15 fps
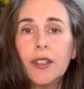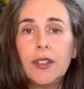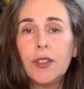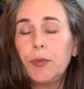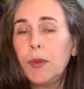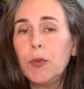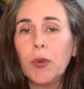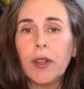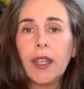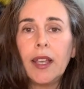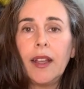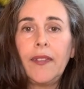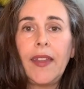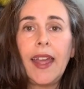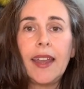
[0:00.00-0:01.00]
to just be working
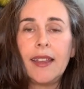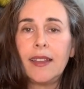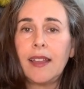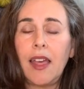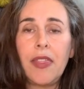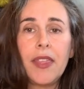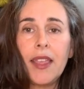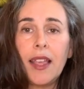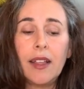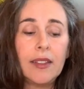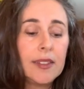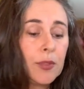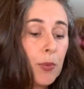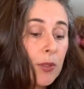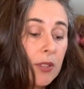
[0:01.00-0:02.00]
on that and nothing
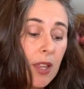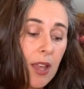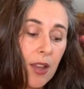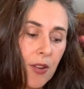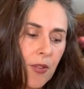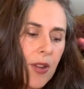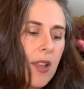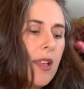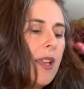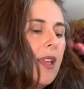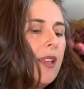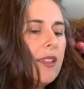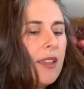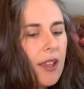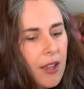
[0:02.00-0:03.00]
else. Well, no,
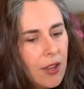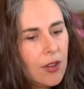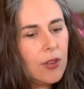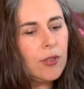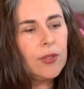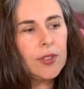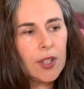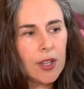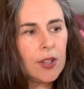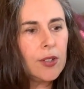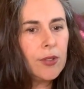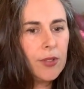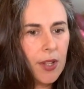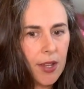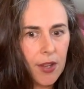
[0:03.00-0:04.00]
no,
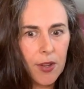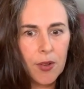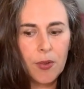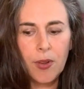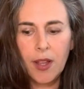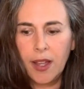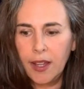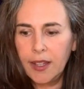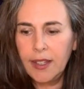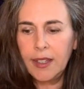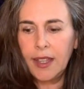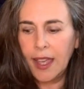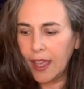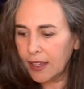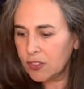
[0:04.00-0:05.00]
no, no.
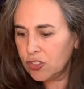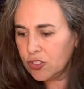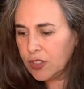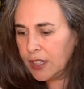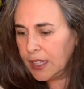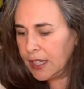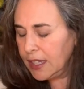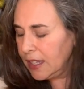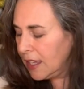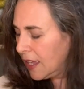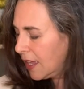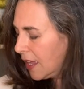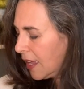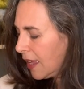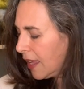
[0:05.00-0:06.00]
I actually
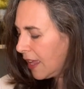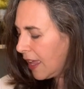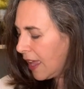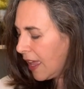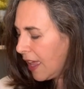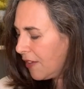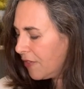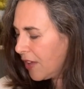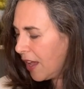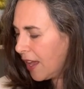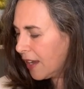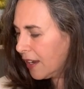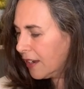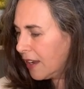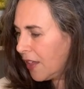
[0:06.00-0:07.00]
have
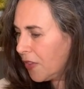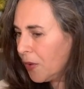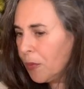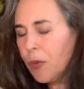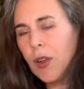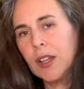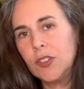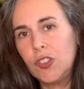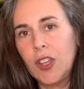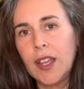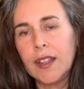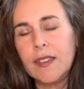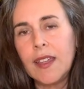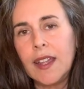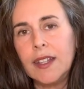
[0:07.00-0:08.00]
got another
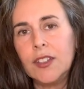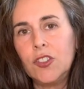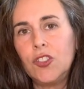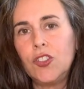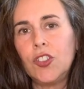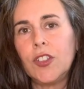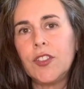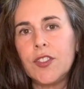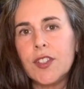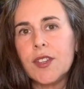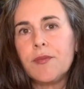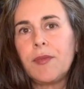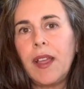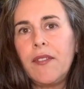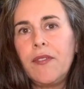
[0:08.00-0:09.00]
project that is
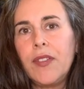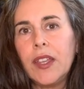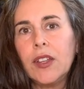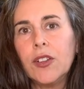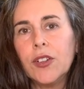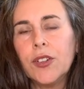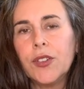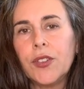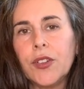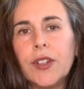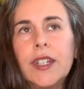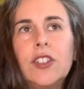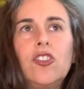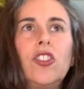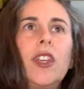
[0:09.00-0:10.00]
just my fingers are
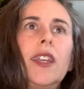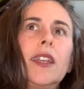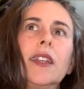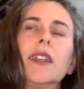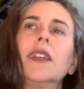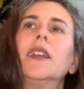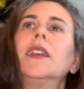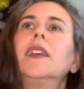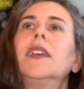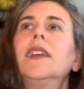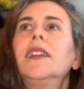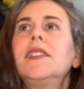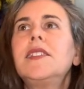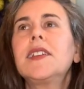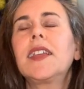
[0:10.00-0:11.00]
itching
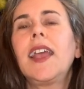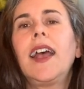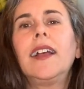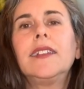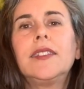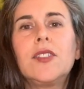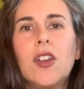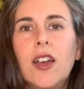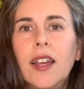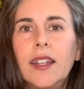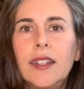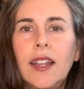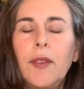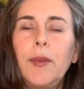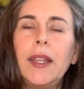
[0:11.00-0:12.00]
to cast
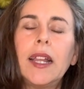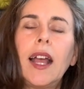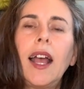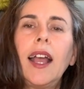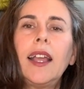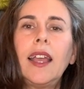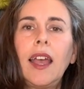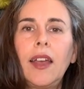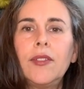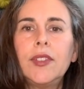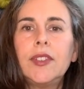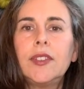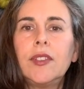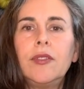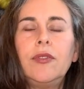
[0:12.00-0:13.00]
on. I mean, I have
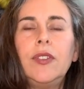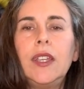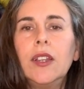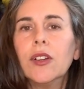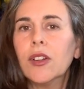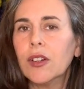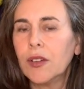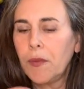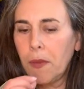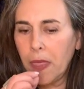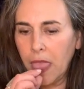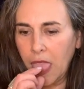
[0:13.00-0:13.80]
severe,